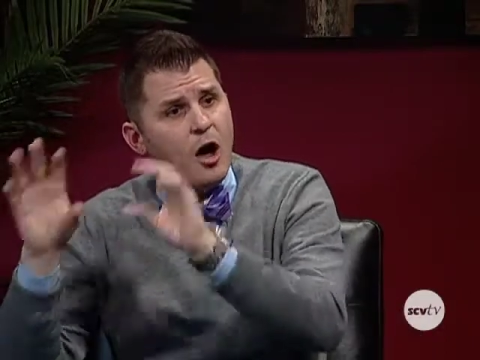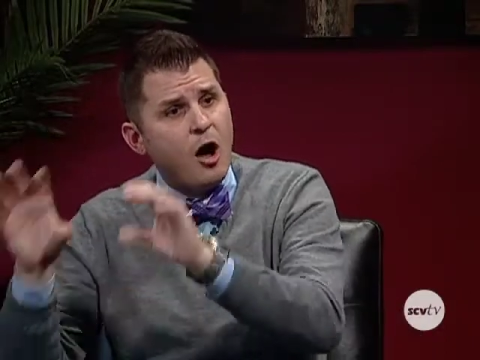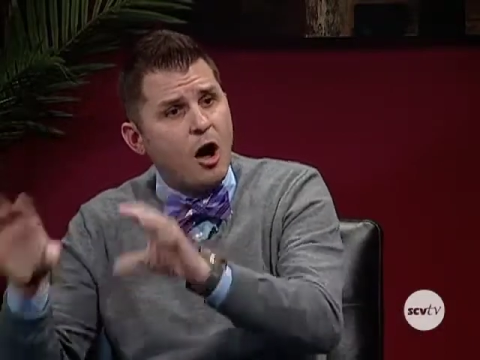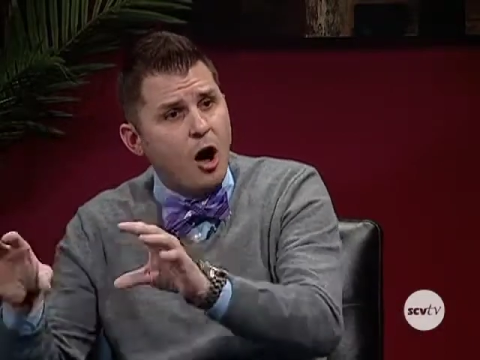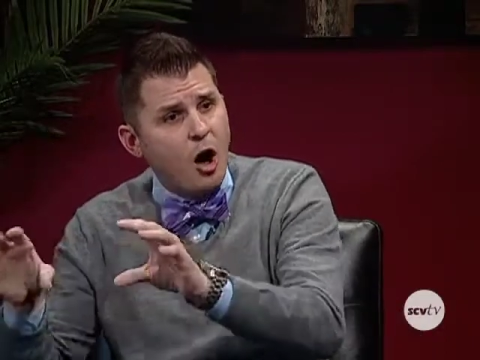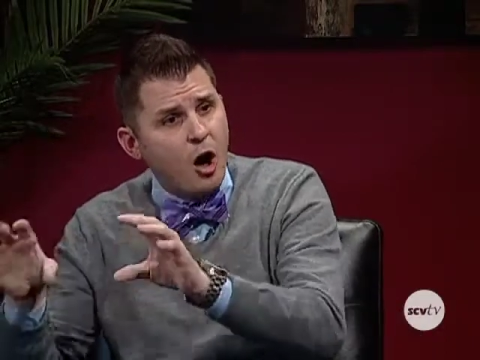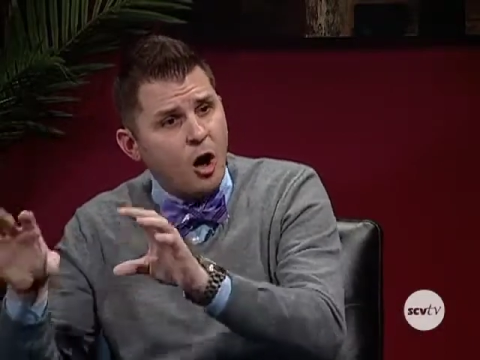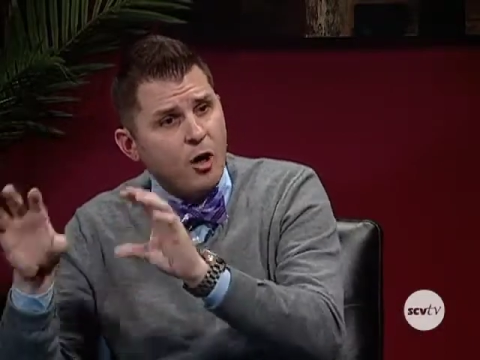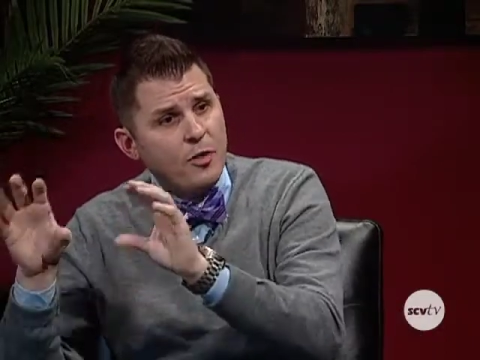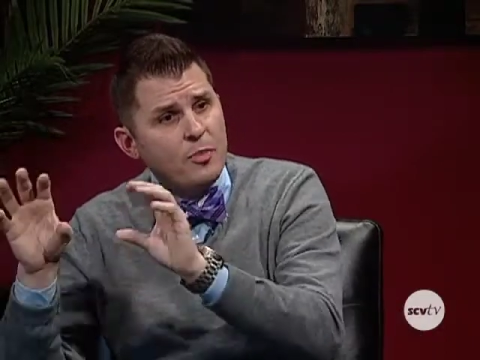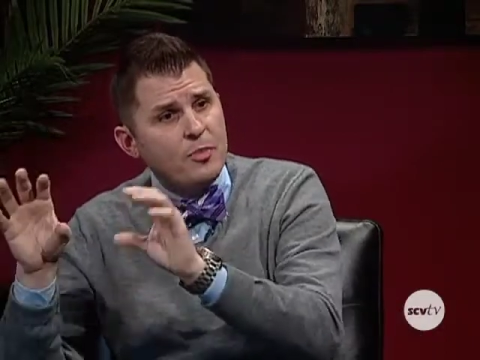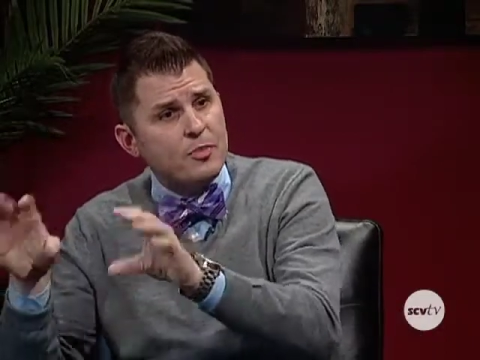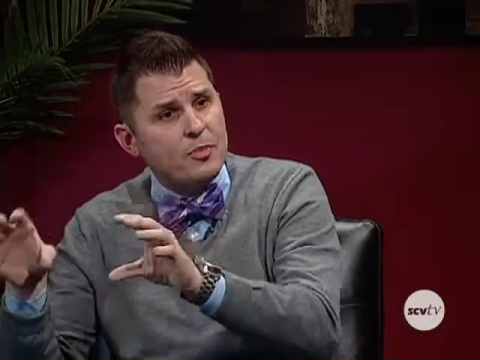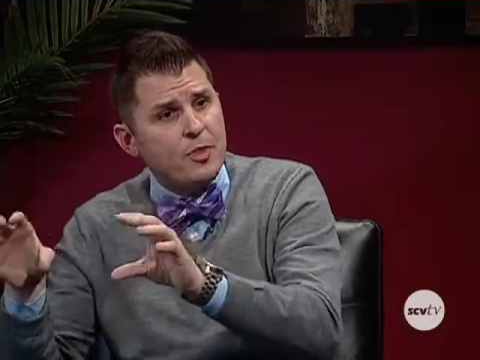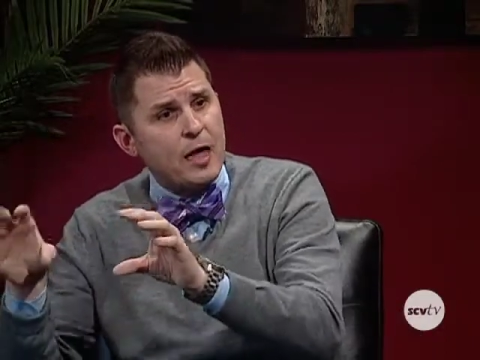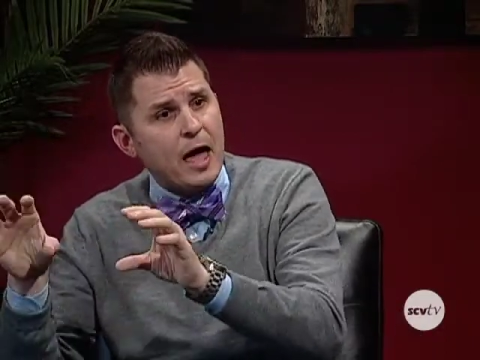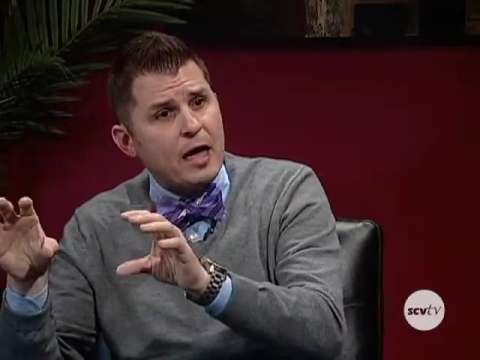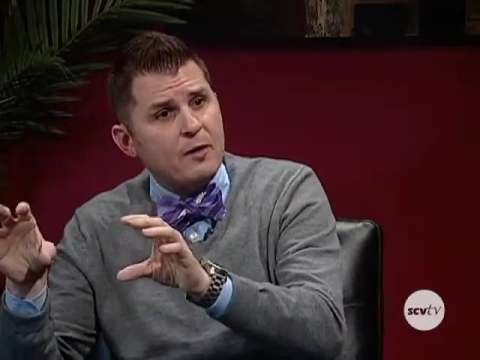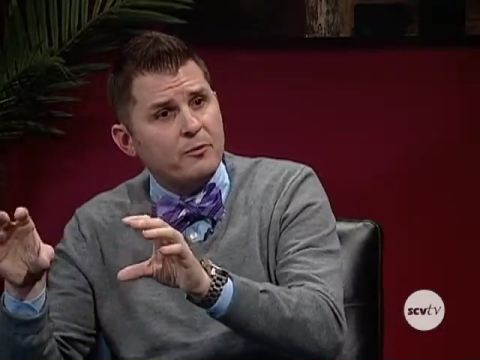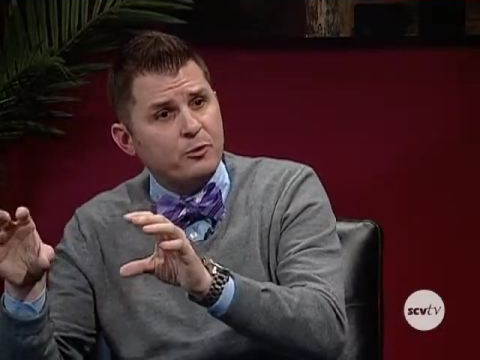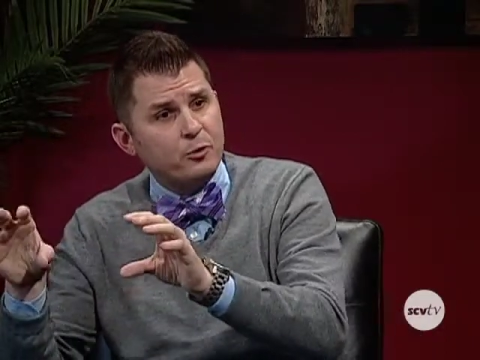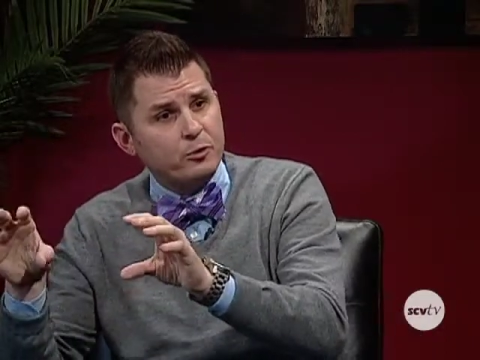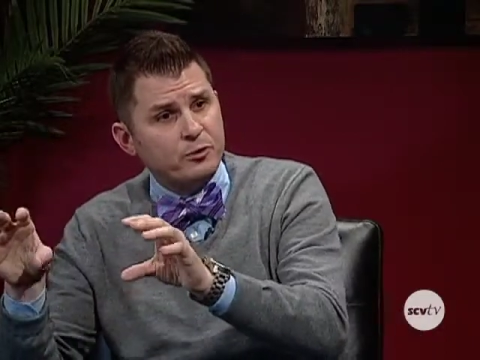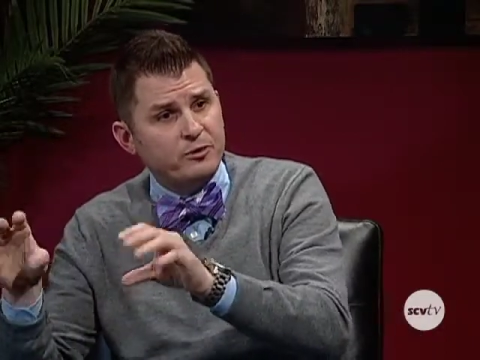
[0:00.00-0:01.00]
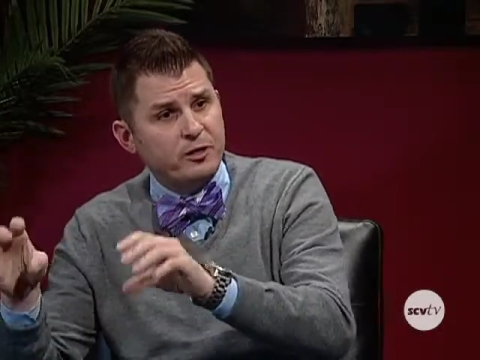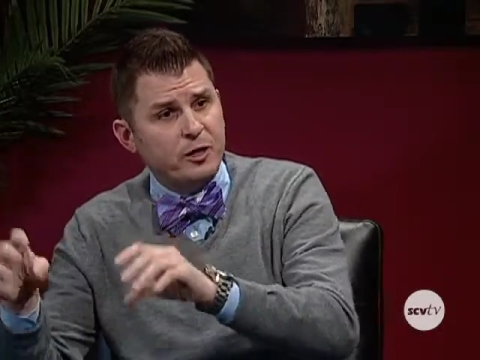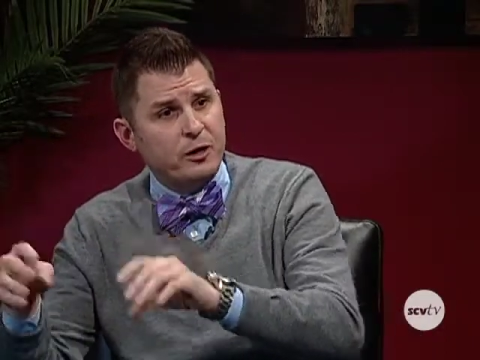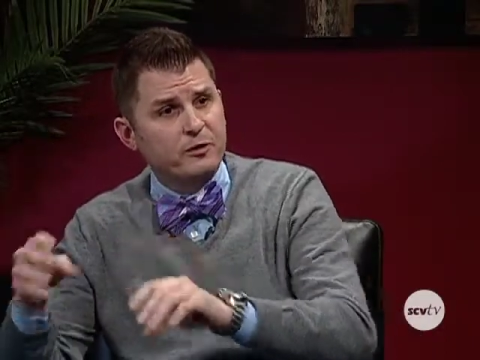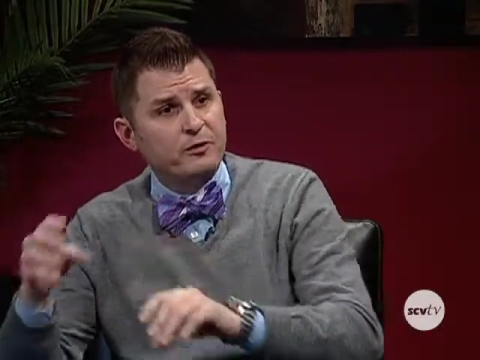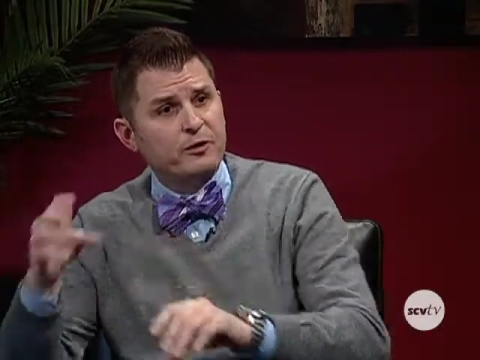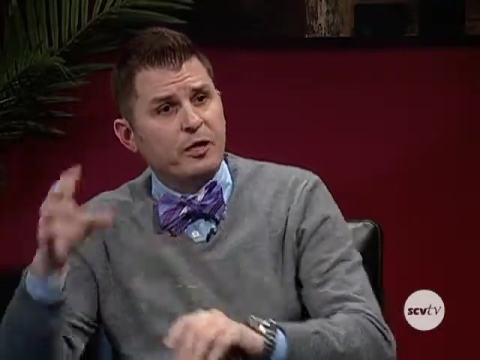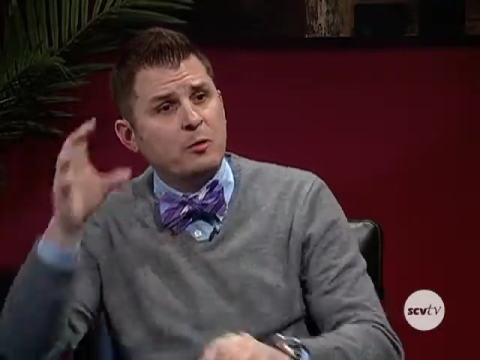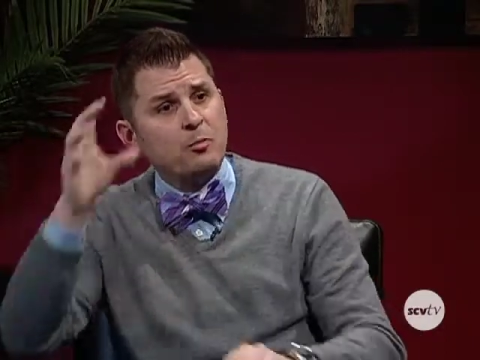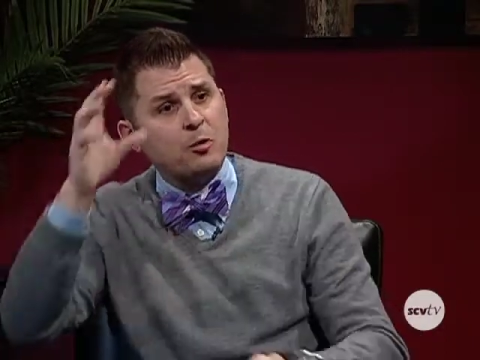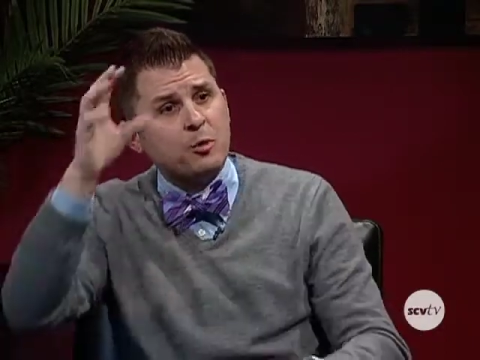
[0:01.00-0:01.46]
on that for sale sign.